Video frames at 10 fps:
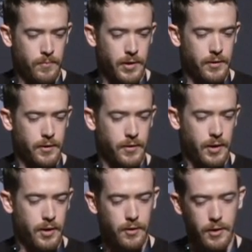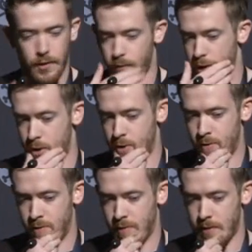Take the second cleanup file
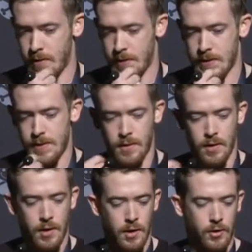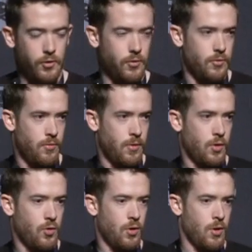to
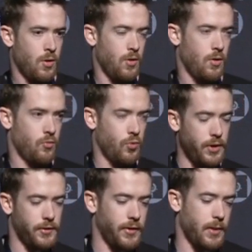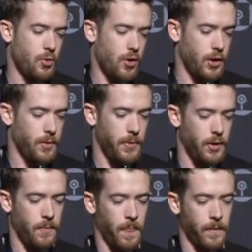re-disable RDP.
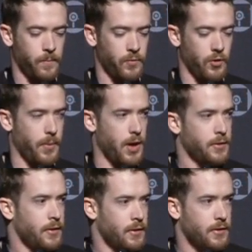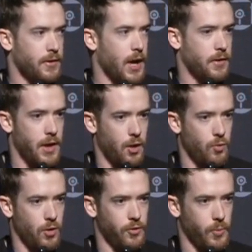So the box is exactly how
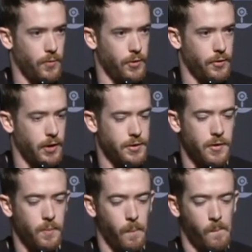it was when we first touched it.